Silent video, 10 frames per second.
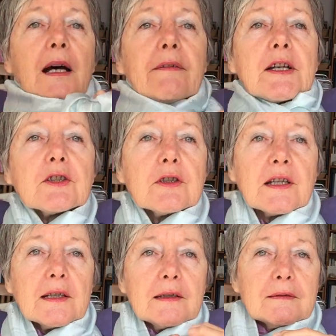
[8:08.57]
having
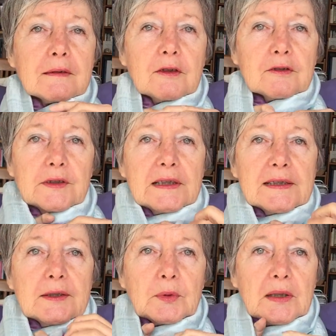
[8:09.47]
today. Can't really
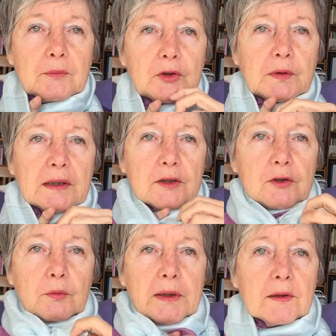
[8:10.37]
see what I'm doing
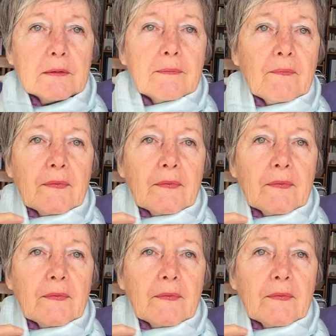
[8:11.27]
too well.